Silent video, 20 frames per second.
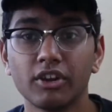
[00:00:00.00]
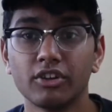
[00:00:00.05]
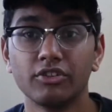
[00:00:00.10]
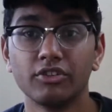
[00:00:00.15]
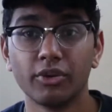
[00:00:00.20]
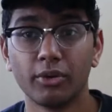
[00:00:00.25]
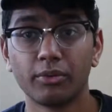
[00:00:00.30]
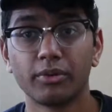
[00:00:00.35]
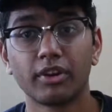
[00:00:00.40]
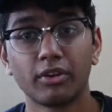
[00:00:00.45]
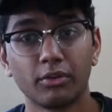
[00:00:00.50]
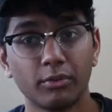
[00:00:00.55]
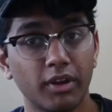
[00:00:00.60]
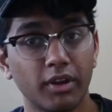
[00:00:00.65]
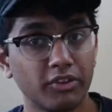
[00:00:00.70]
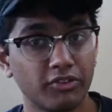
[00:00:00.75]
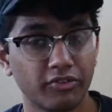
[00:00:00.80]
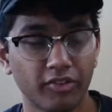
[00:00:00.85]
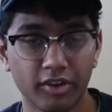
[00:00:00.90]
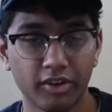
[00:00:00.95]
Don't get a
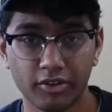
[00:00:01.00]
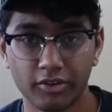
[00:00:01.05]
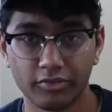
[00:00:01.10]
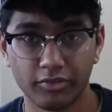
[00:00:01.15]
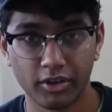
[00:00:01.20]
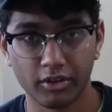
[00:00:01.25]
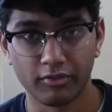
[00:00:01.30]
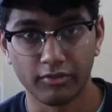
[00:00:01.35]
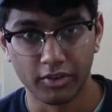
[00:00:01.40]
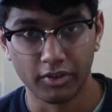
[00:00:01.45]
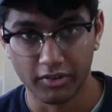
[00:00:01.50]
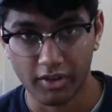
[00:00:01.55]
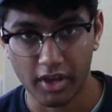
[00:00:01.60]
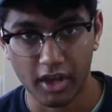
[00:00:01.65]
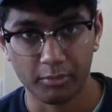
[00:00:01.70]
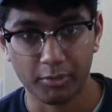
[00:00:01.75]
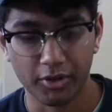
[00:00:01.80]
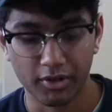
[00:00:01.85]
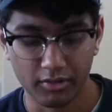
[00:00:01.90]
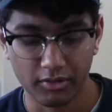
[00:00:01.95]
rangefinder for your first
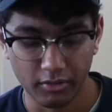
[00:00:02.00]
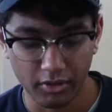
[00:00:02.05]
camera.